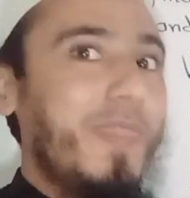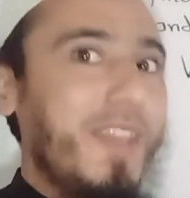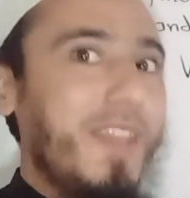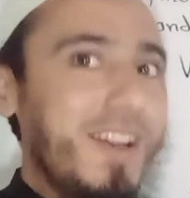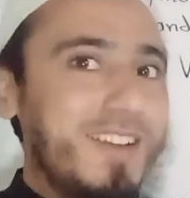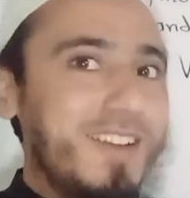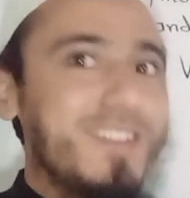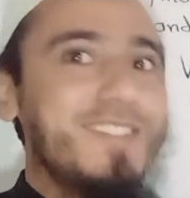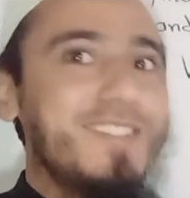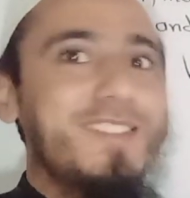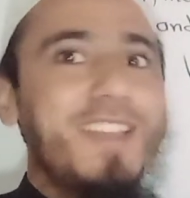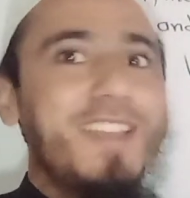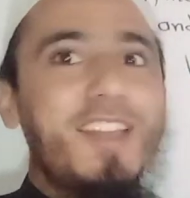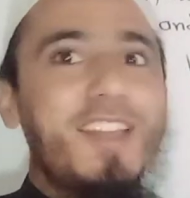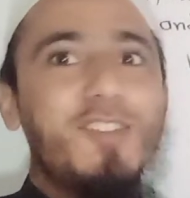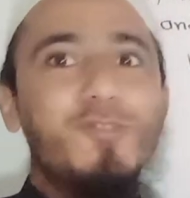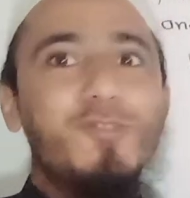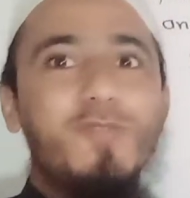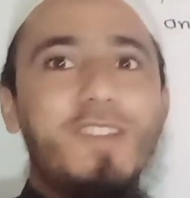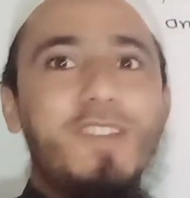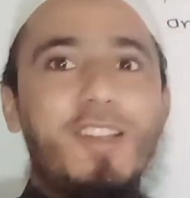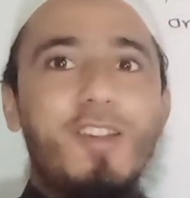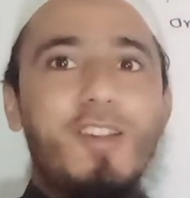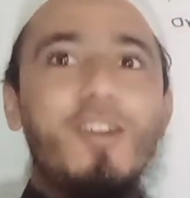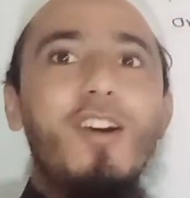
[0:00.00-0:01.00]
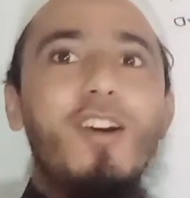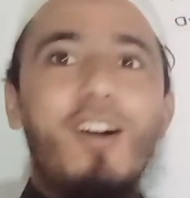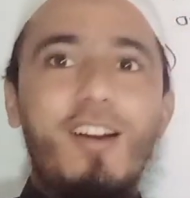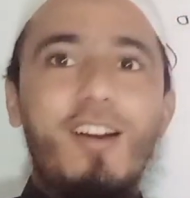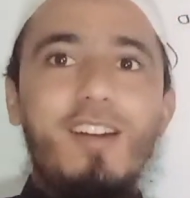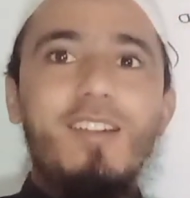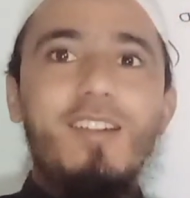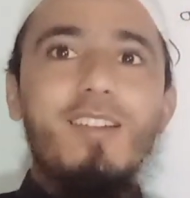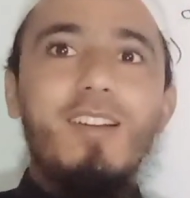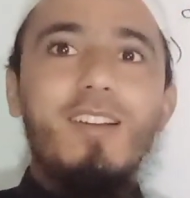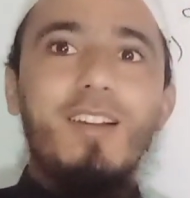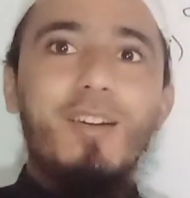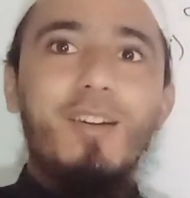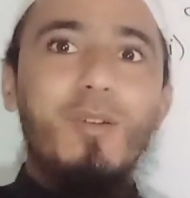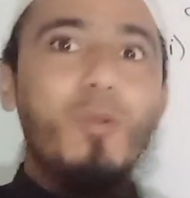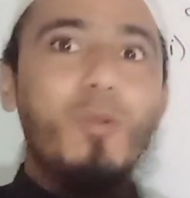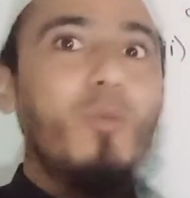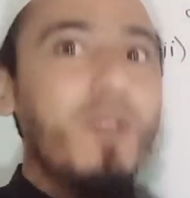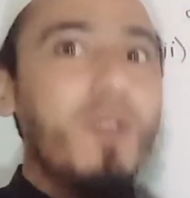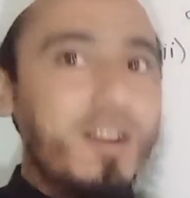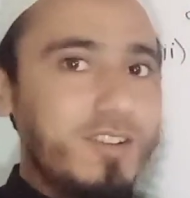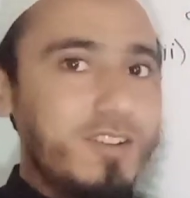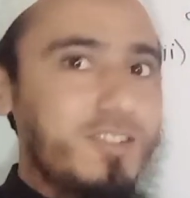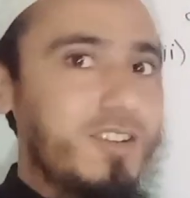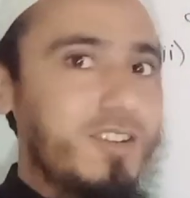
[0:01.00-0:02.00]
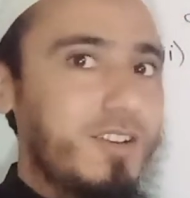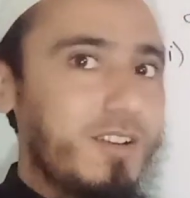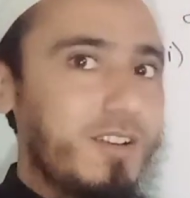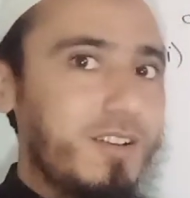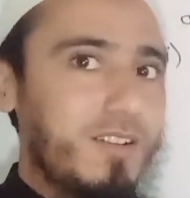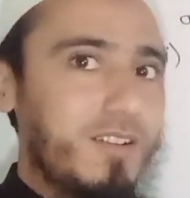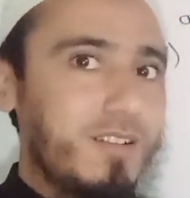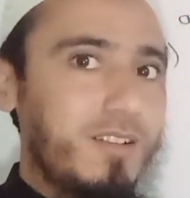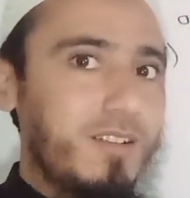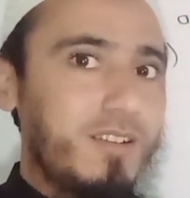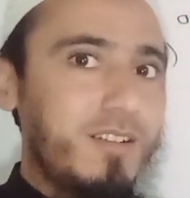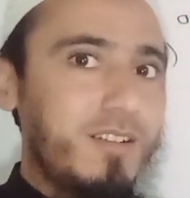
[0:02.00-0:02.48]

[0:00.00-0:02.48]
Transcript: that is actually called what?